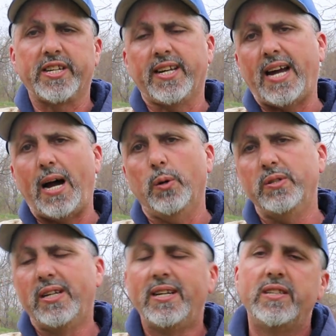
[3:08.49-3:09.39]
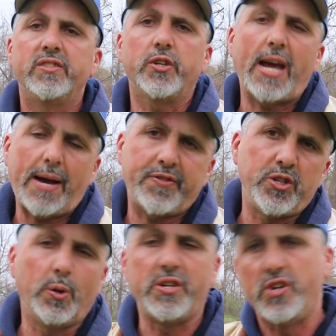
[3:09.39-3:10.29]
get out. Do you have to
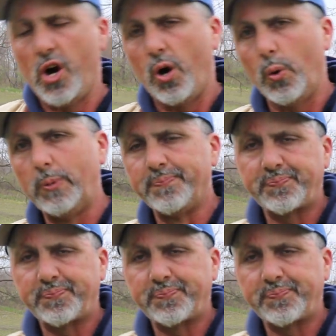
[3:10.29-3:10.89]
do it? No.